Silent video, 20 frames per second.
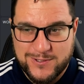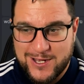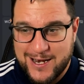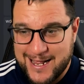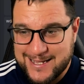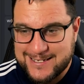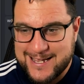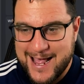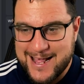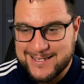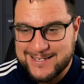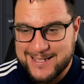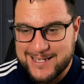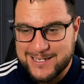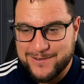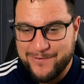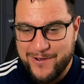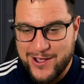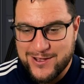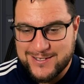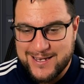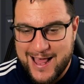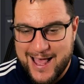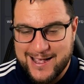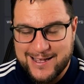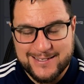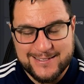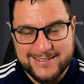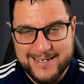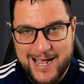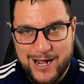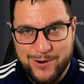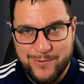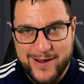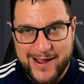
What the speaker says: So let's get into this first leg and see how we